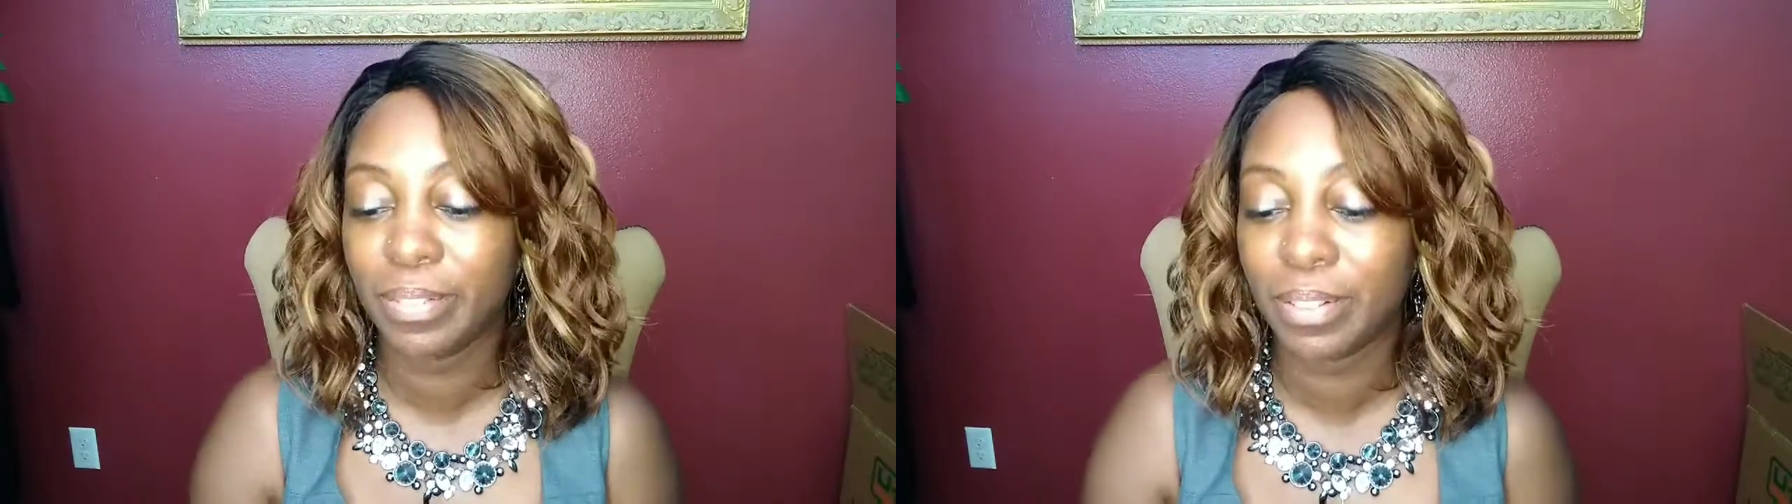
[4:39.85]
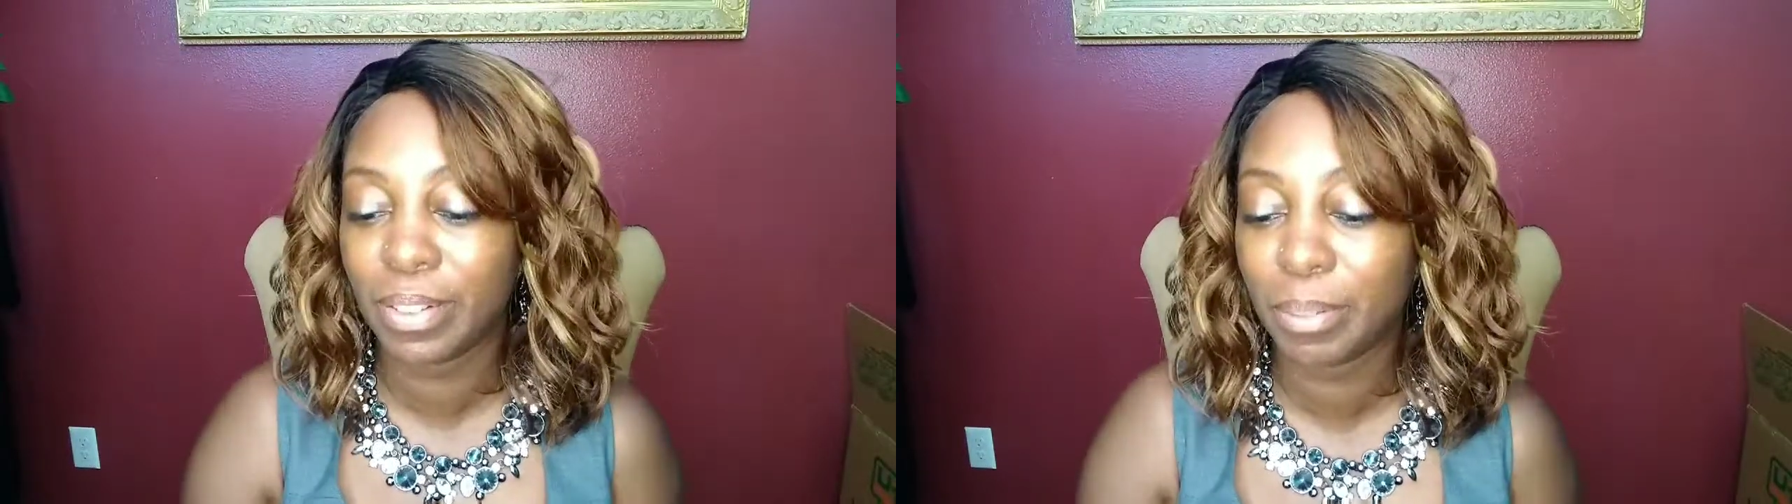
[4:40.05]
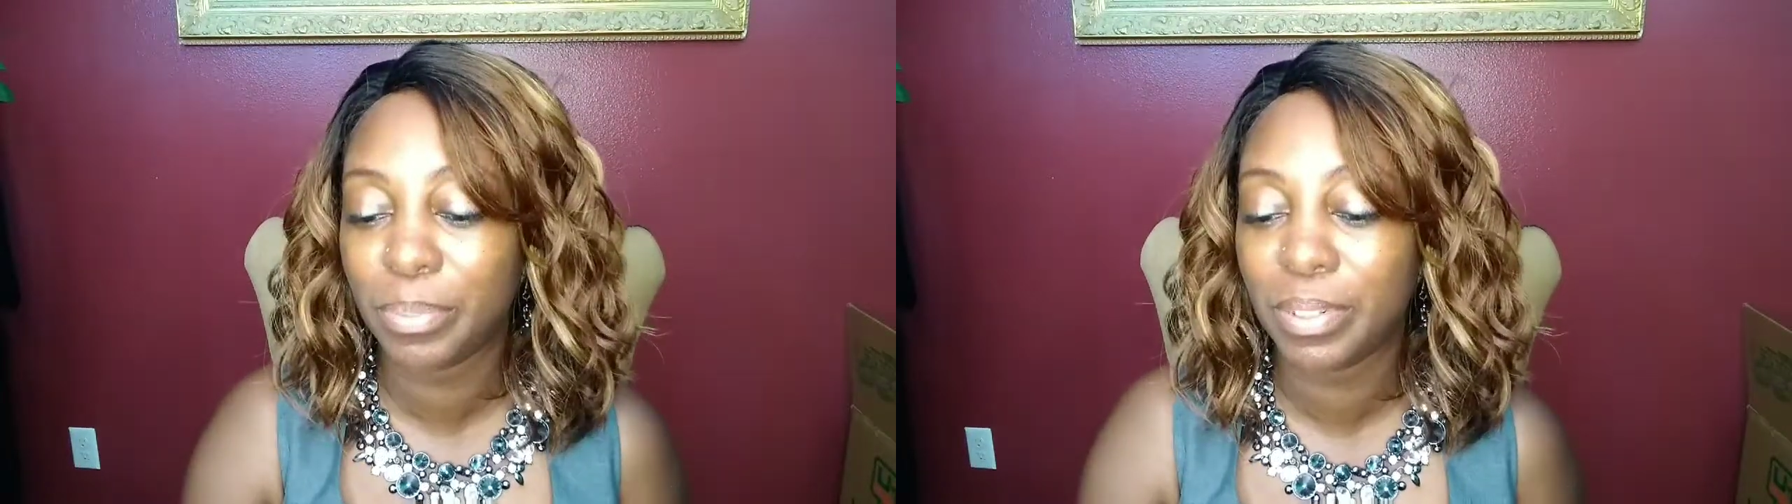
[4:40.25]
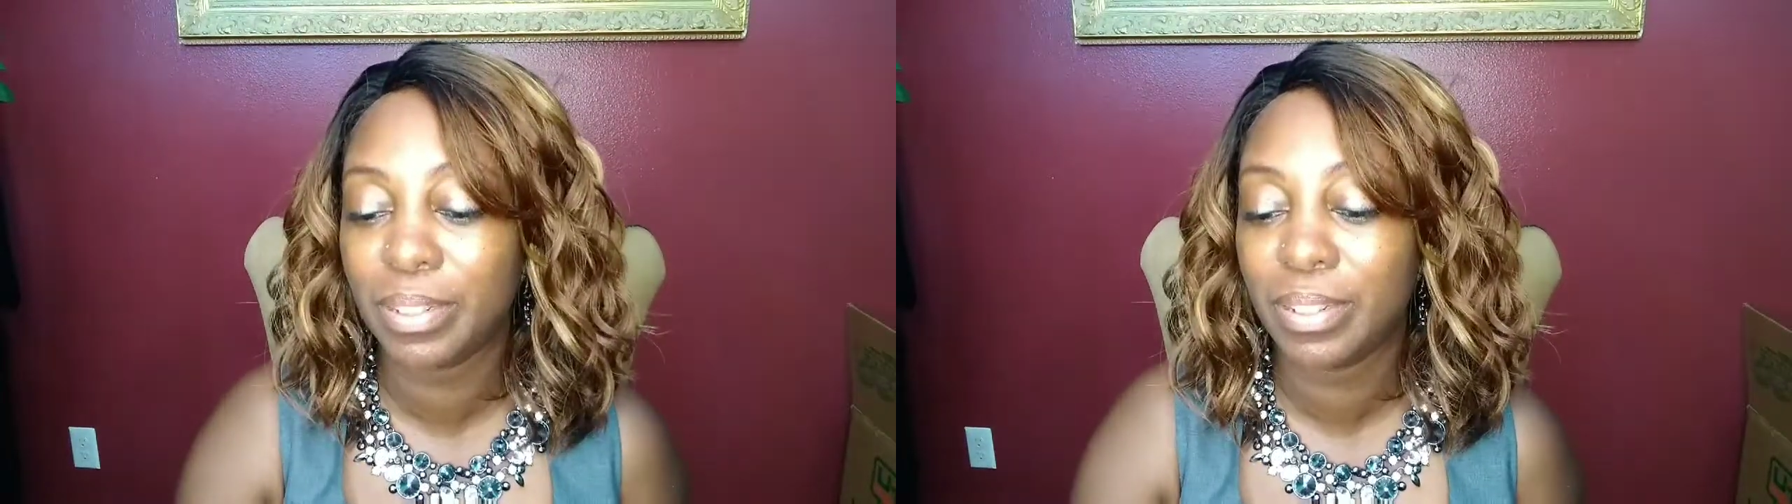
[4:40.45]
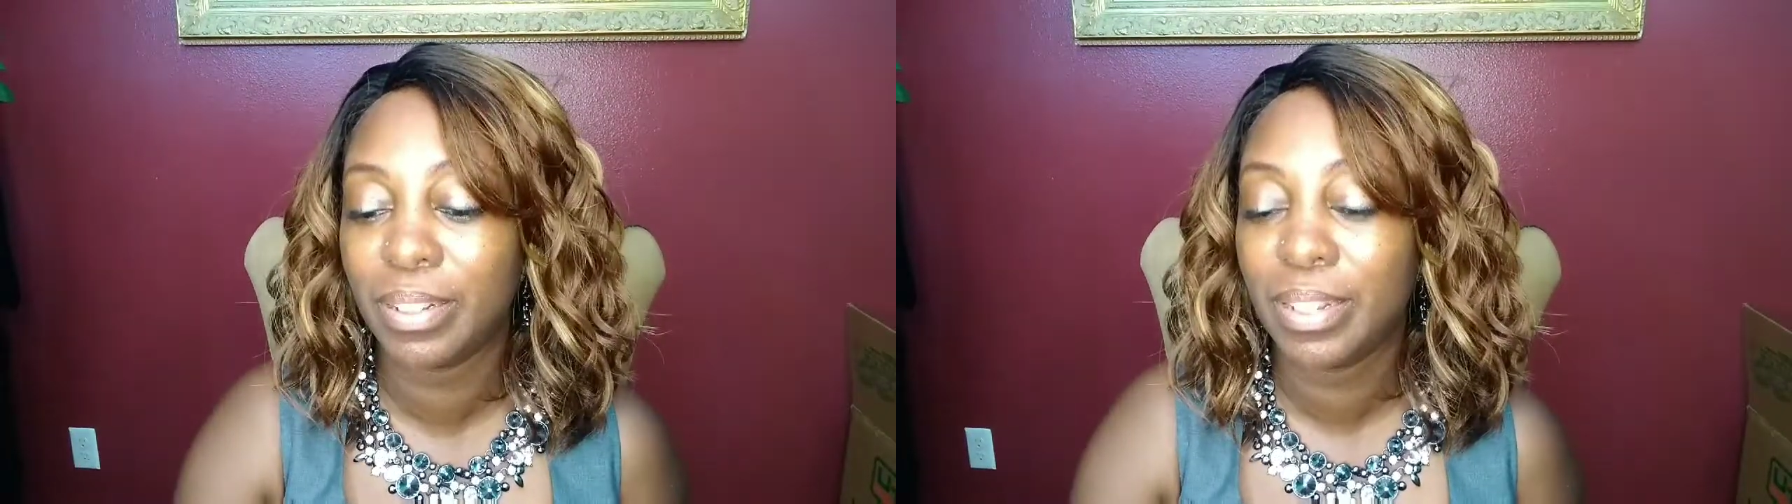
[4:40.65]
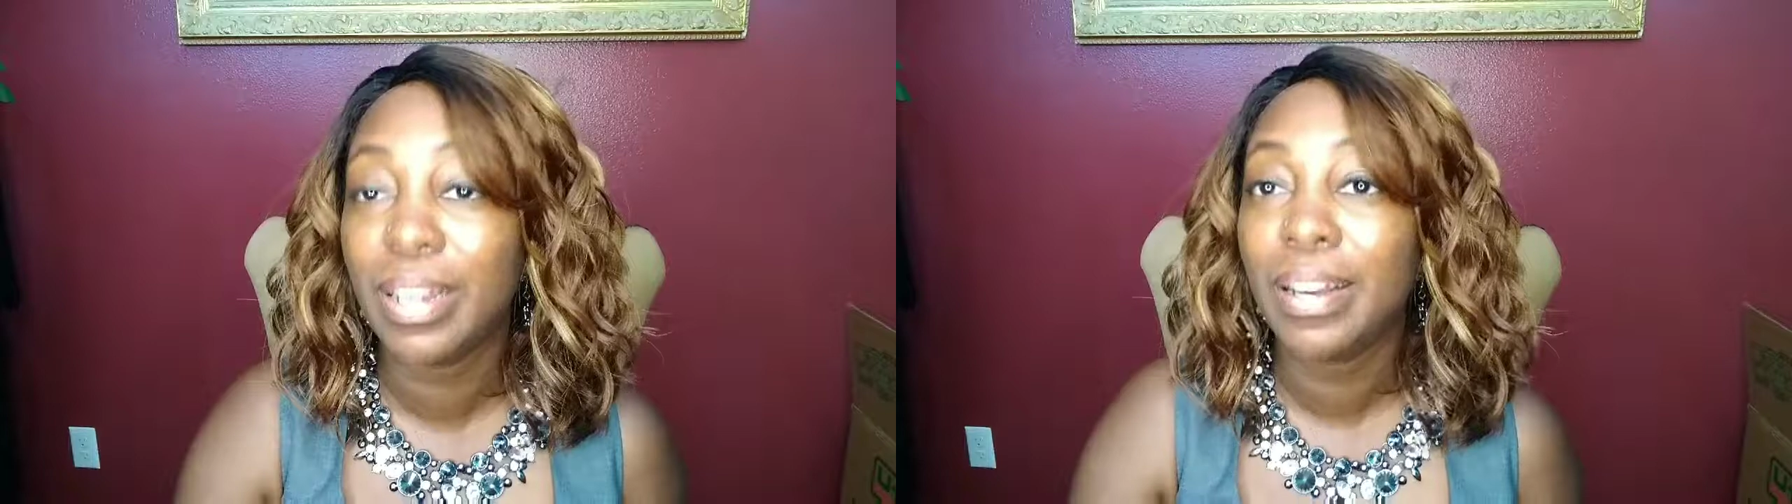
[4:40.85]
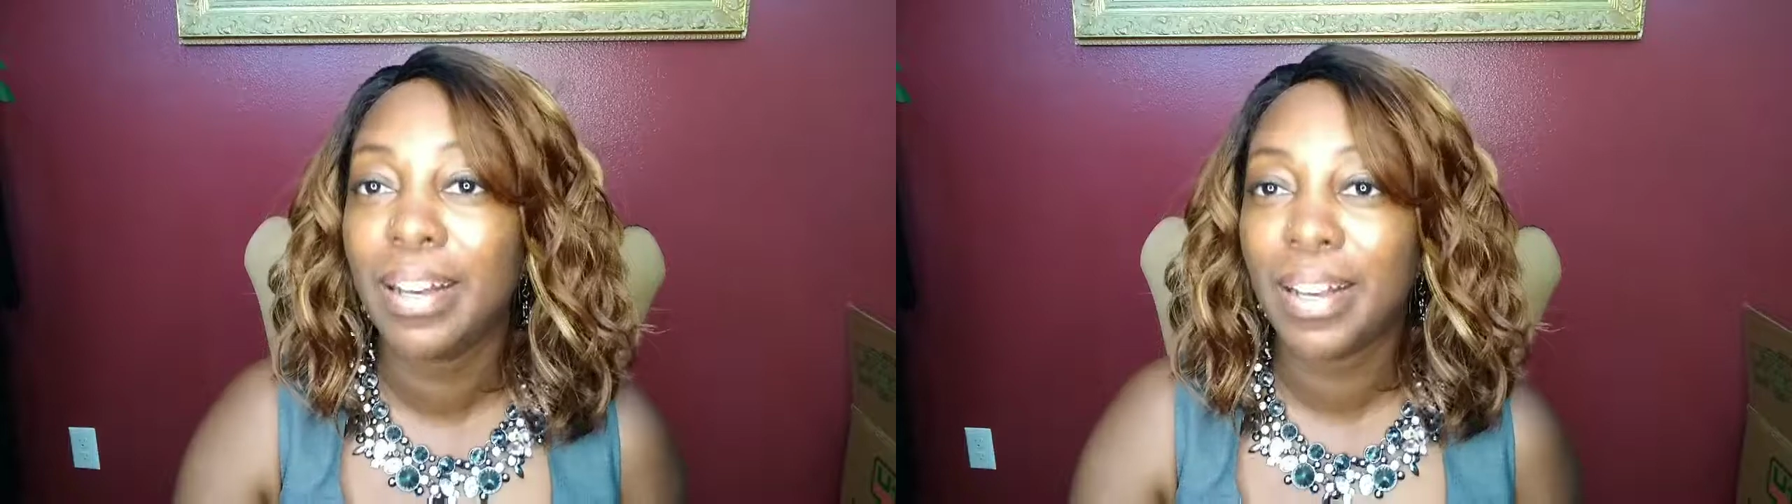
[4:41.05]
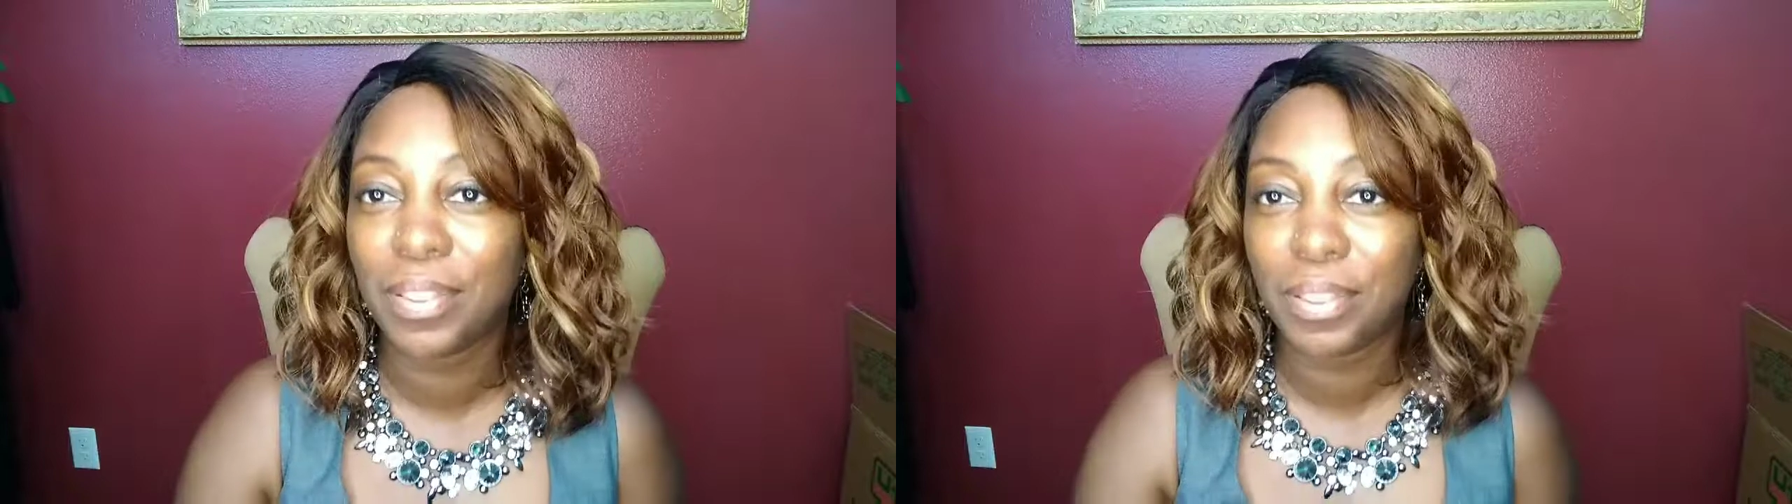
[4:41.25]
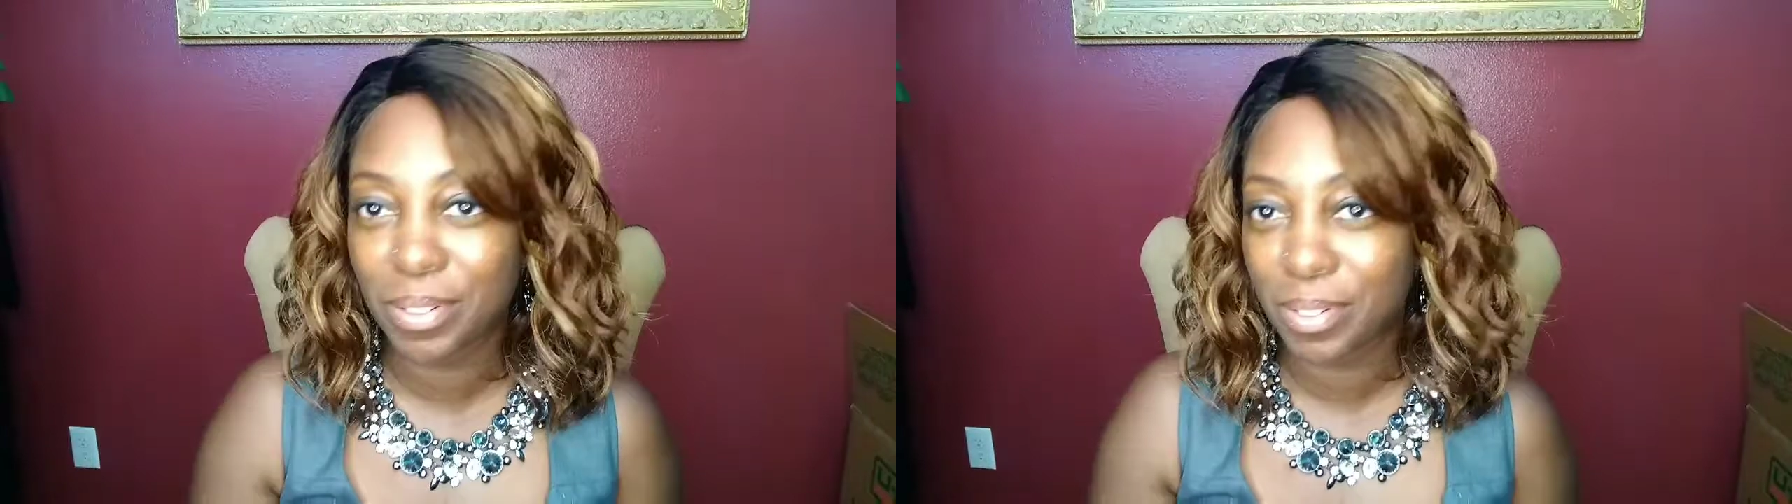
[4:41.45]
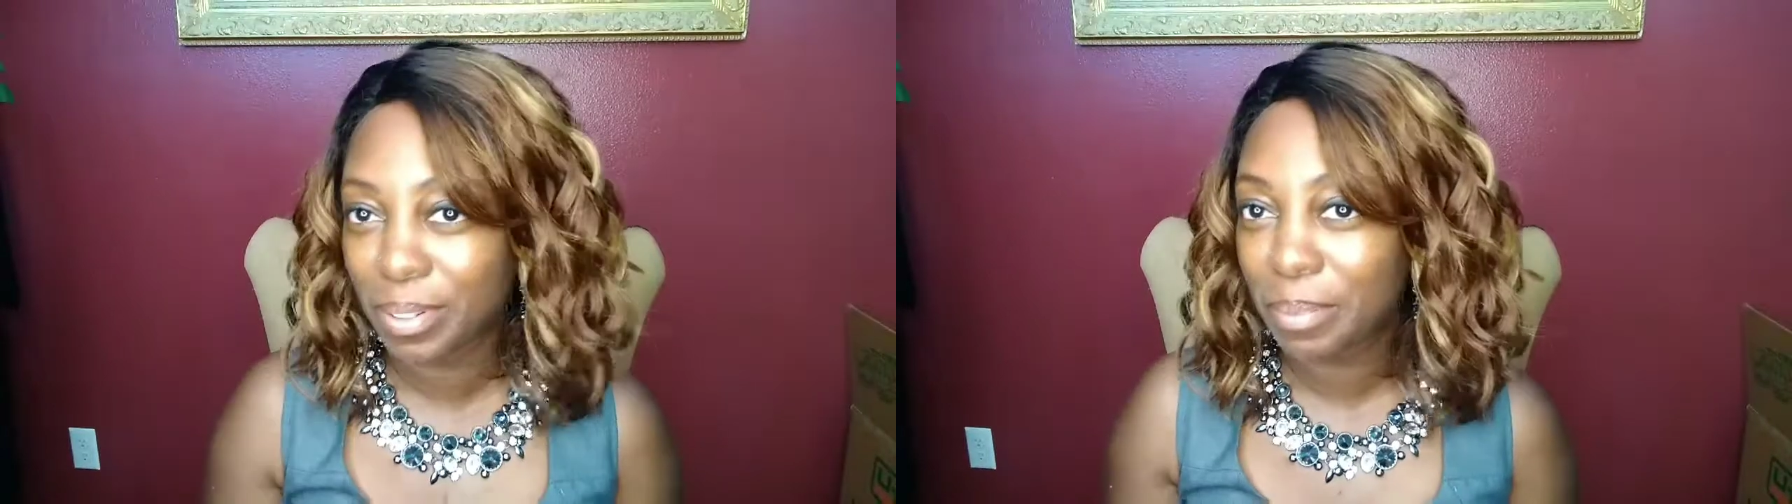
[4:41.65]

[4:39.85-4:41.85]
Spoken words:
couple of others.